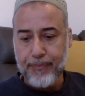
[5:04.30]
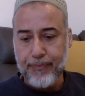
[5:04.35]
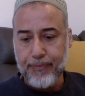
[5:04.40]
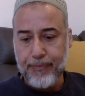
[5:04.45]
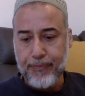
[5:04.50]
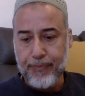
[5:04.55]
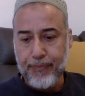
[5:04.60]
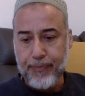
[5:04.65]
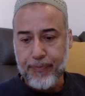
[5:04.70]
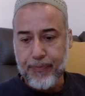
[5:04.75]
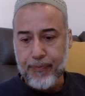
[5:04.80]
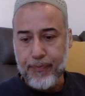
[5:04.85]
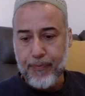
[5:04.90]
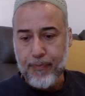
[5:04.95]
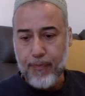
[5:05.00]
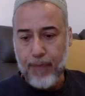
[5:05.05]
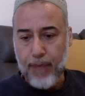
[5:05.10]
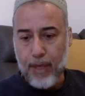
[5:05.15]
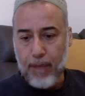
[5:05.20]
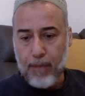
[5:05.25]

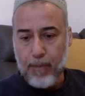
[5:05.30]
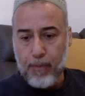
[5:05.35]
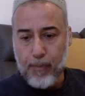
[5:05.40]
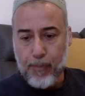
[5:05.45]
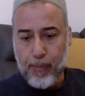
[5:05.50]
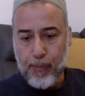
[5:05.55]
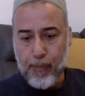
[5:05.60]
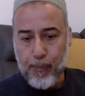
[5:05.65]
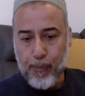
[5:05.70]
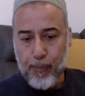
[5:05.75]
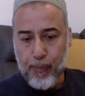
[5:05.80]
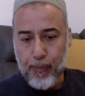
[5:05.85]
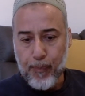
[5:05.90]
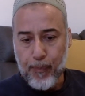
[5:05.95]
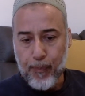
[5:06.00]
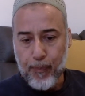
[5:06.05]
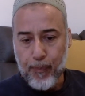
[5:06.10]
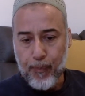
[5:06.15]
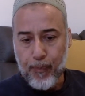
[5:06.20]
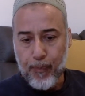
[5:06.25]

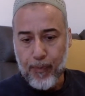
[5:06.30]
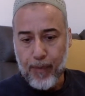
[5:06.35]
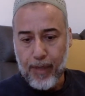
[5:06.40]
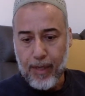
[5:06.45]
(silence)